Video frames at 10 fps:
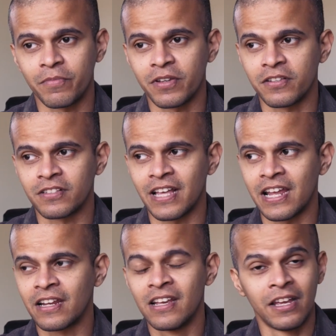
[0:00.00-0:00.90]
because
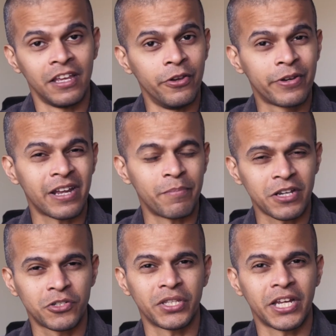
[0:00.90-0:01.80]
then you can
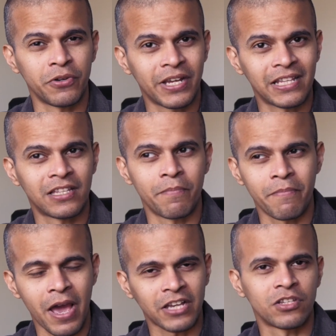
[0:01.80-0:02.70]
make sure that you get the
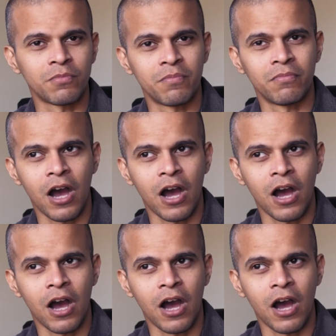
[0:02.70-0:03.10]
maximum